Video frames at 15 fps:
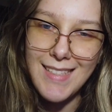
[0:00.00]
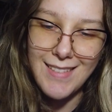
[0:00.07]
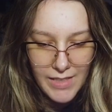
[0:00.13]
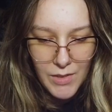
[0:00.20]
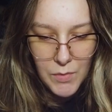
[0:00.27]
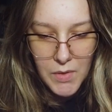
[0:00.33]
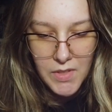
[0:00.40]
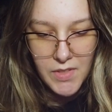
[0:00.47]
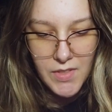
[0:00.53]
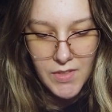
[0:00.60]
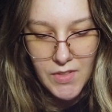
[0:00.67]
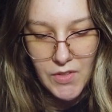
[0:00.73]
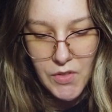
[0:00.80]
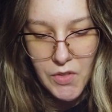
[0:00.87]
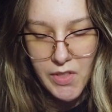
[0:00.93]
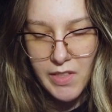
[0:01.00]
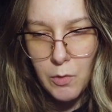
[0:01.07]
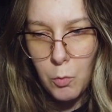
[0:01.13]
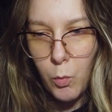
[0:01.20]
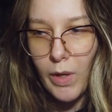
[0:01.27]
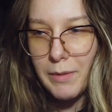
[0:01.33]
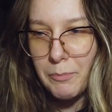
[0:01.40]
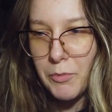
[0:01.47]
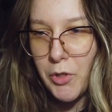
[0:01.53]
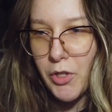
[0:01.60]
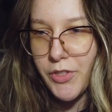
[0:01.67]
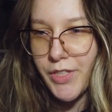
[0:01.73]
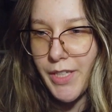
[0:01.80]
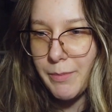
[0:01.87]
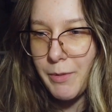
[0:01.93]
I don't want to do only one
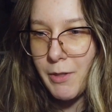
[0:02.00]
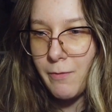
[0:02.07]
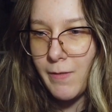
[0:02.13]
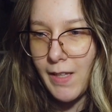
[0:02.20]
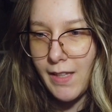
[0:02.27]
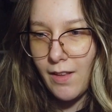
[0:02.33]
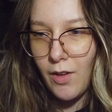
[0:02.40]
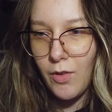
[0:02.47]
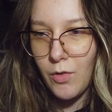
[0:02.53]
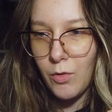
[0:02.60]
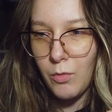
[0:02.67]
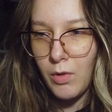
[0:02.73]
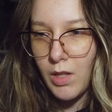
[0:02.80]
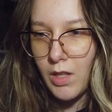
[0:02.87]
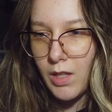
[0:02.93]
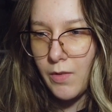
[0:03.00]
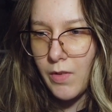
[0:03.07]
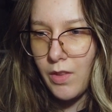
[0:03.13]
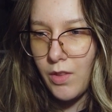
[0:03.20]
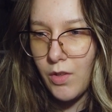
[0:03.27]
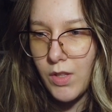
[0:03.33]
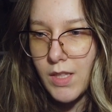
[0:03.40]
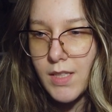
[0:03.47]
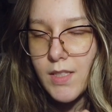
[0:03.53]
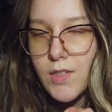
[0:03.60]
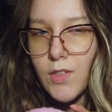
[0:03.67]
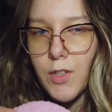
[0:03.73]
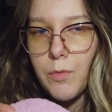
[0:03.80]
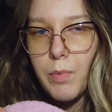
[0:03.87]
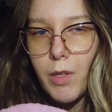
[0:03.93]
project per video, even though this
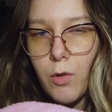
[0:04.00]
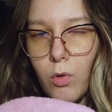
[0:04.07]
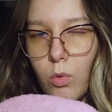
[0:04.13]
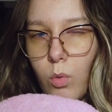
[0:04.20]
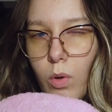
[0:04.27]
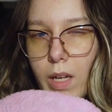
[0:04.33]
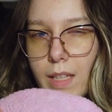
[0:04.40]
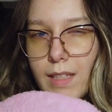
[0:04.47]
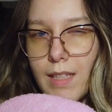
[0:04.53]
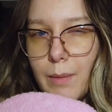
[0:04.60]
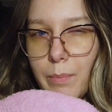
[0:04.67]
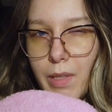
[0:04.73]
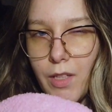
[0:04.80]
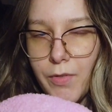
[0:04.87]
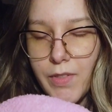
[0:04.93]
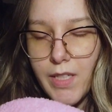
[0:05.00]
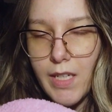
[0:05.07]
took me quite a bit of